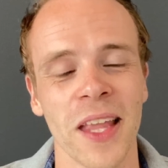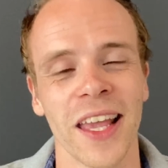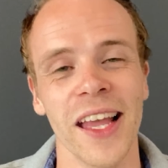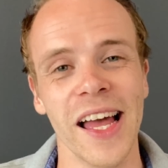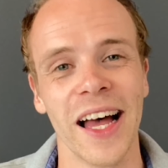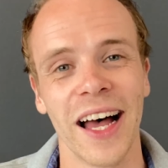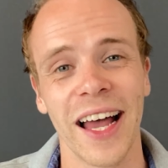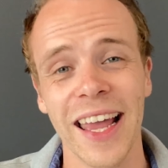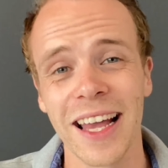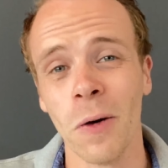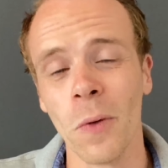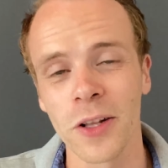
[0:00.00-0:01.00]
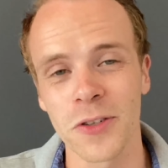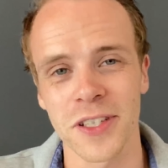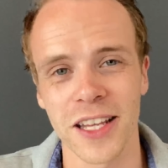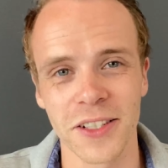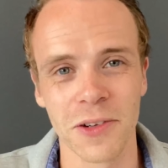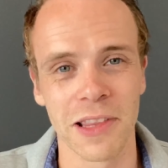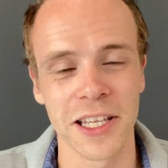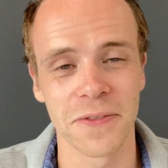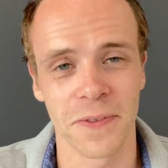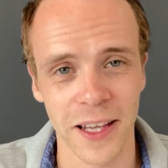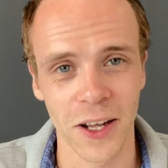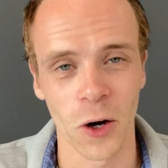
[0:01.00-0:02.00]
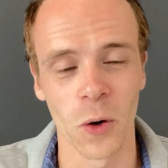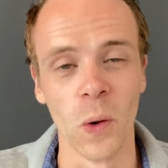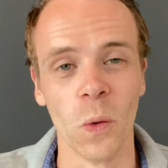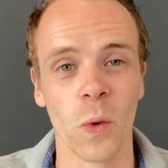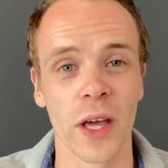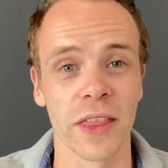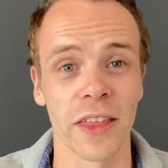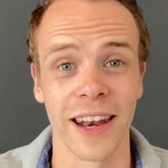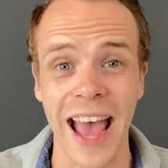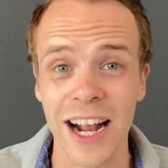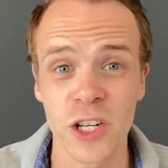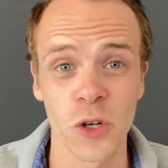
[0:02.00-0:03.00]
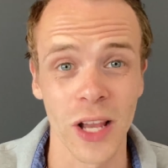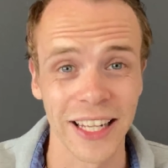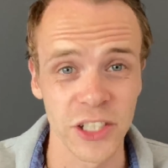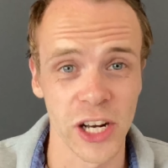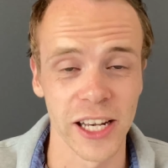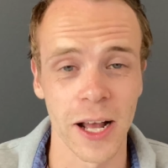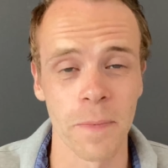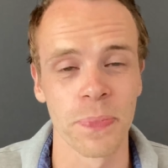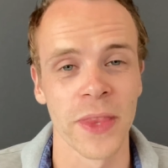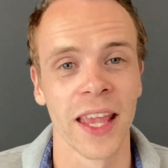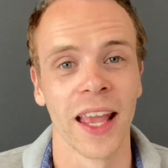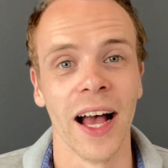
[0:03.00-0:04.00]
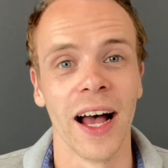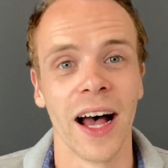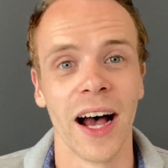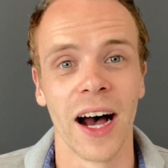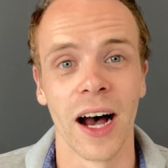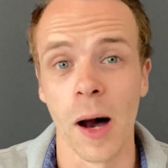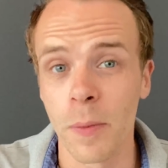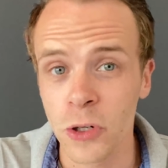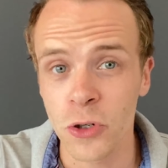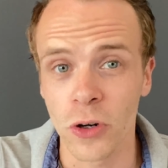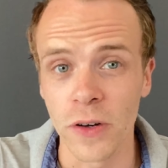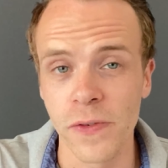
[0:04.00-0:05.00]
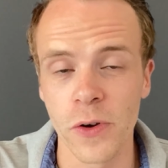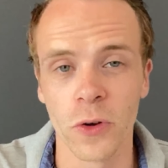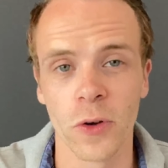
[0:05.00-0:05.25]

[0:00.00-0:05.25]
Hey, I wanted to send you this video with an actual agenda. I'm not sure if you knew,